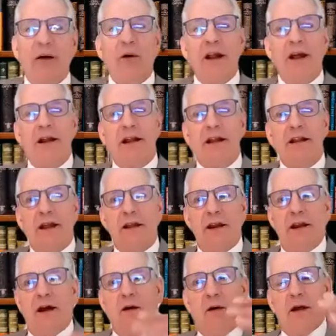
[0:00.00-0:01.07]
And I want to
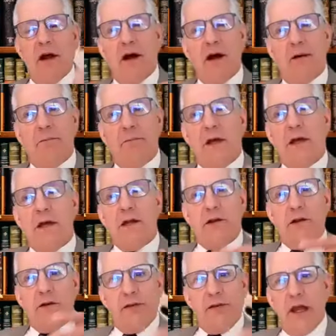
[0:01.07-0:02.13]
let you know,
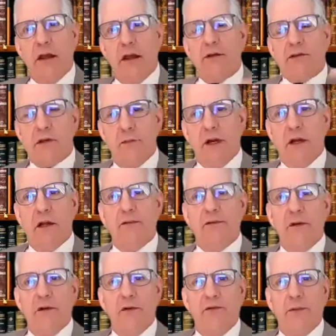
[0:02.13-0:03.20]
too, thank you. So
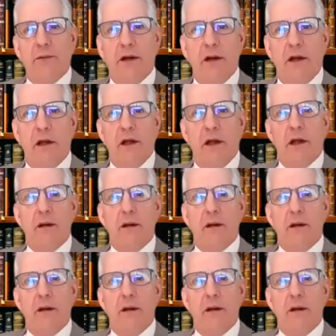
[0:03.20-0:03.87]
many of you have been